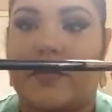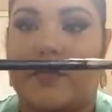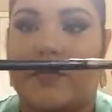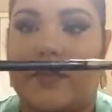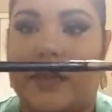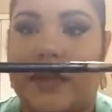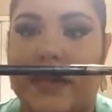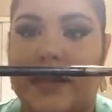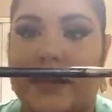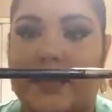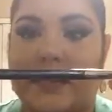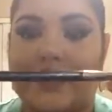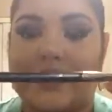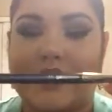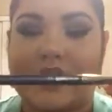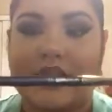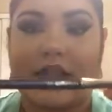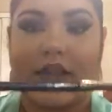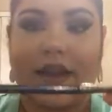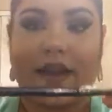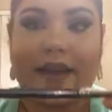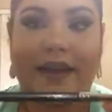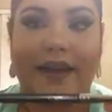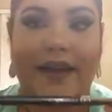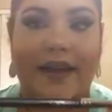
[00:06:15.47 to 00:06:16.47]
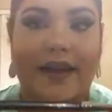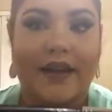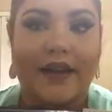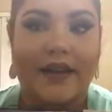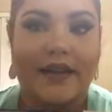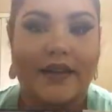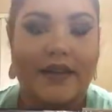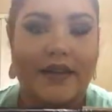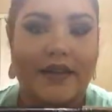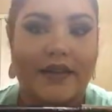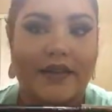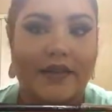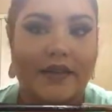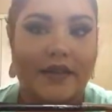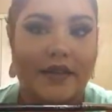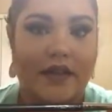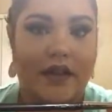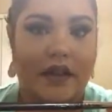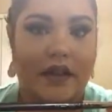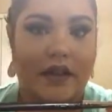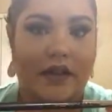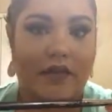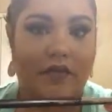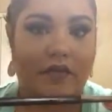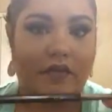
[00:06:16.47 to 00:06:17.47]
the base, and it's
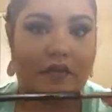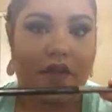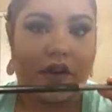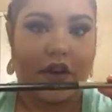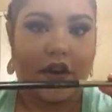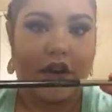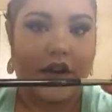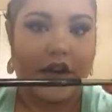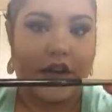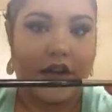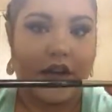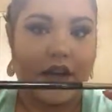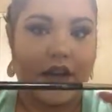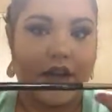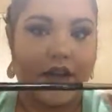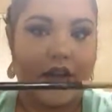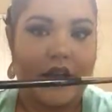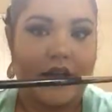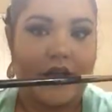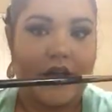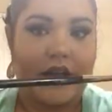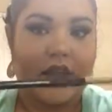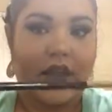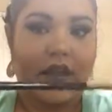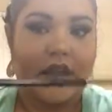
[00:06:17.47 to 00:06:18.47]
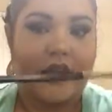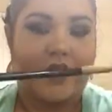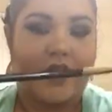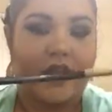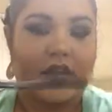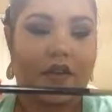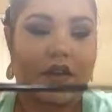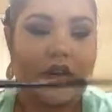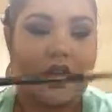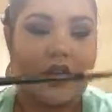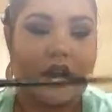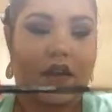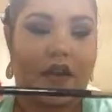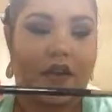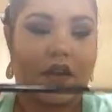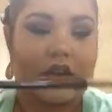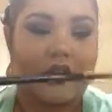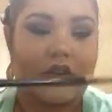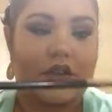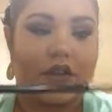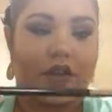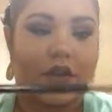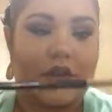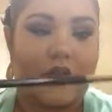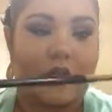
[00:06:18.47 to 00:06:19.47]
very
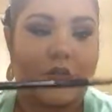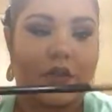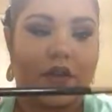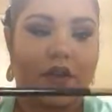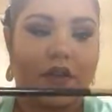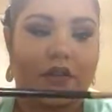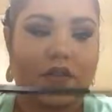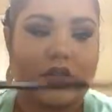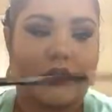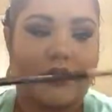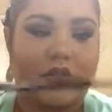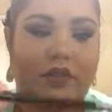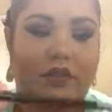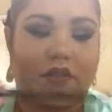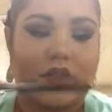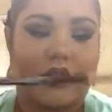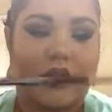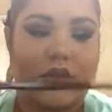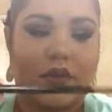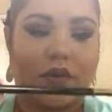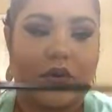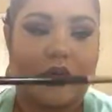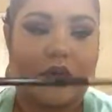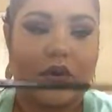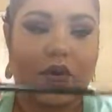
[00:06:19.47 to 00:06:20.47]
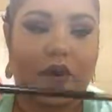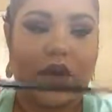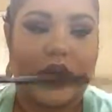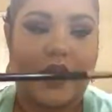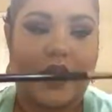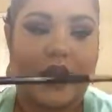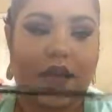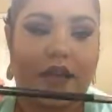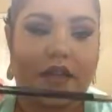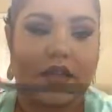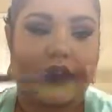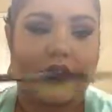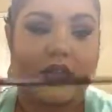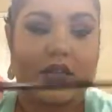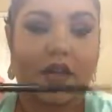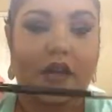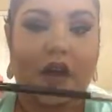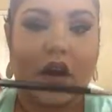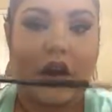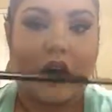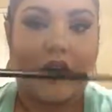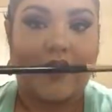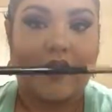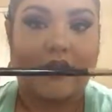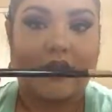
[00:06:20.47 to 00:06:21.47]
you know, buildable and
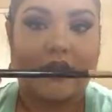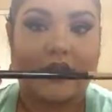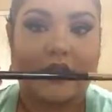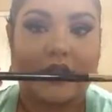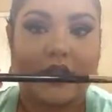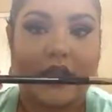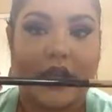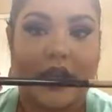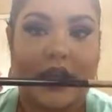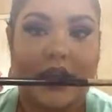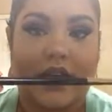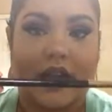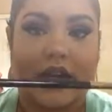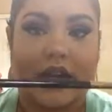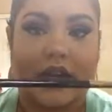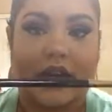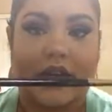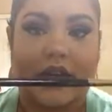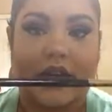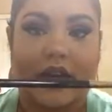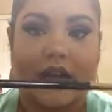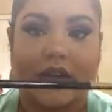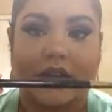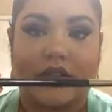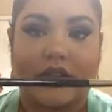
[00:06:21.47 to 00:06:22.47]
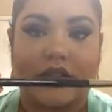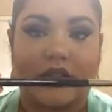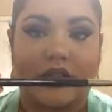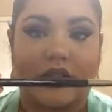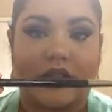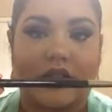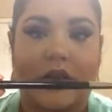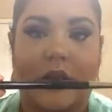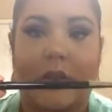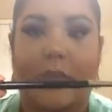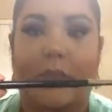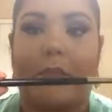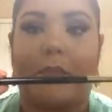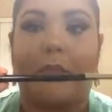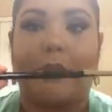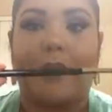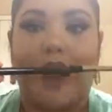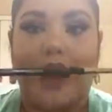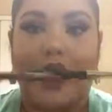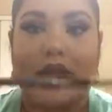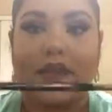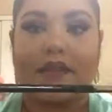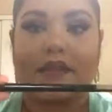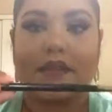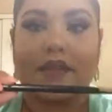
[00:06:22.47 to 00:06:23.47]
soft, and it's just a
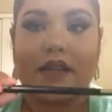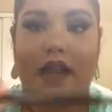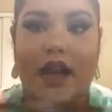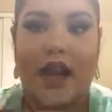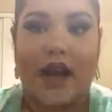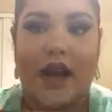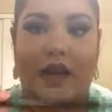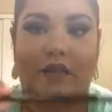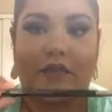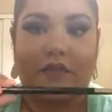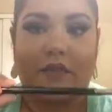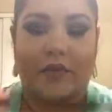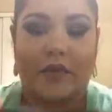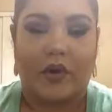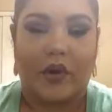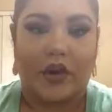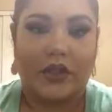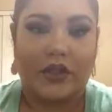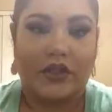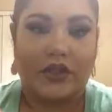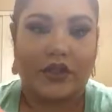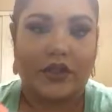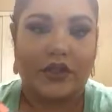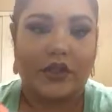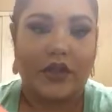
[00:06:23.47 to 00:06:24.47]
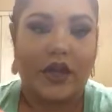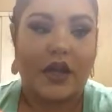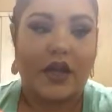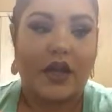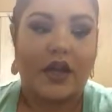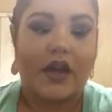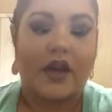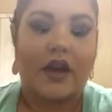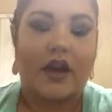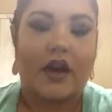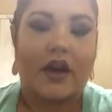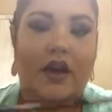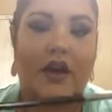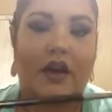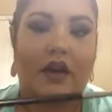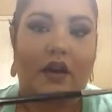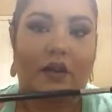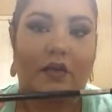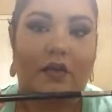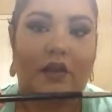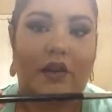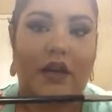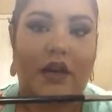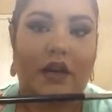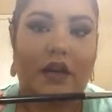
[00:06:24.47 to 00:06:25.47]
must-have brush
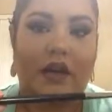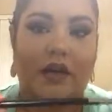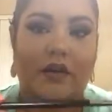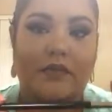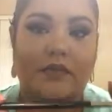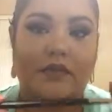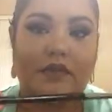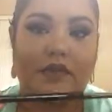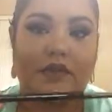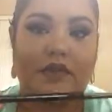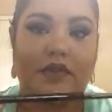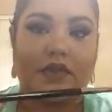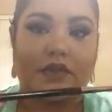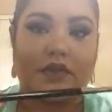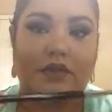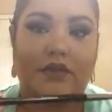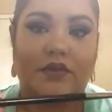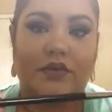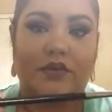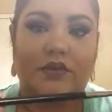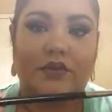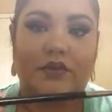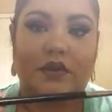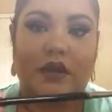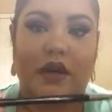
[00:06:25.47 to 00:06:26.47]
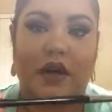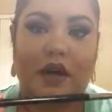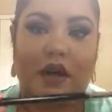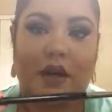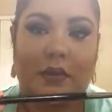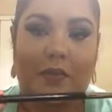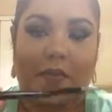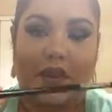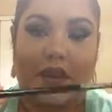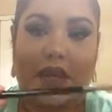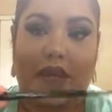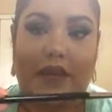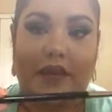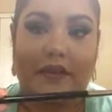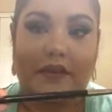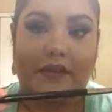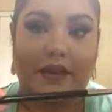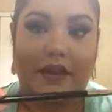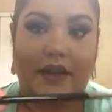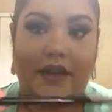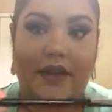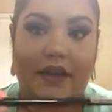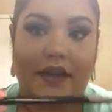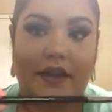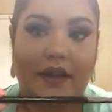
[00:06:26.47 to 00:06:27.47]
when it comes to
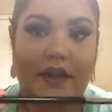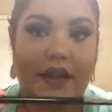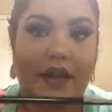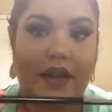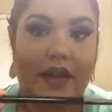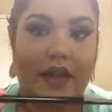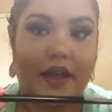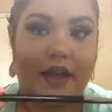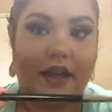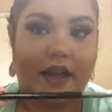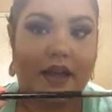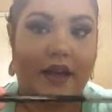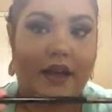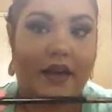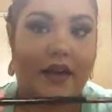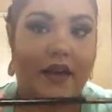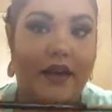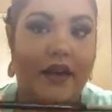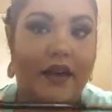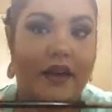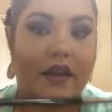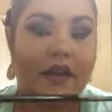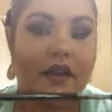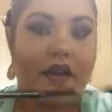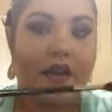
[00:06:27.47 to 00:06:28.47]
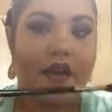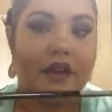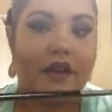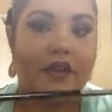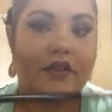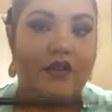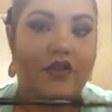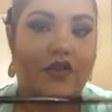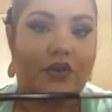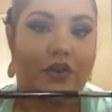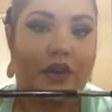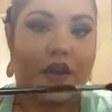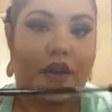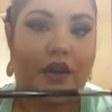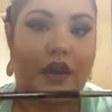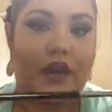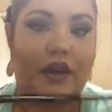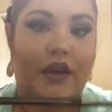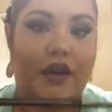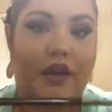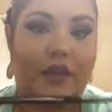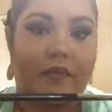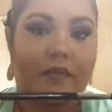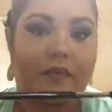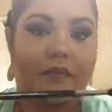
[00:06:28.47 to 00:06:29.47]
blending and
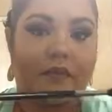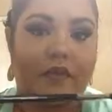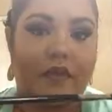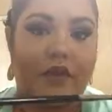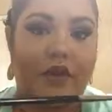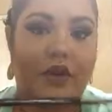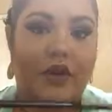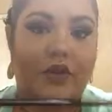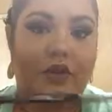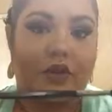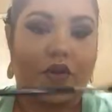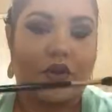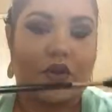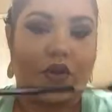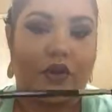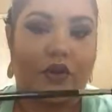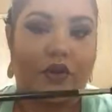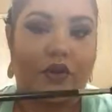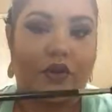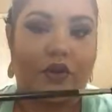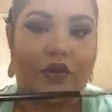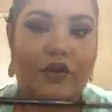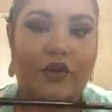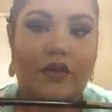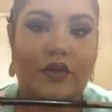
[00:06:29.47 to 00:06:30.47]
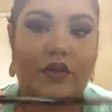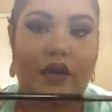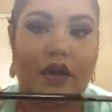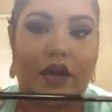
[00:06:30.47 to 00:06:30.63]
doing you know, your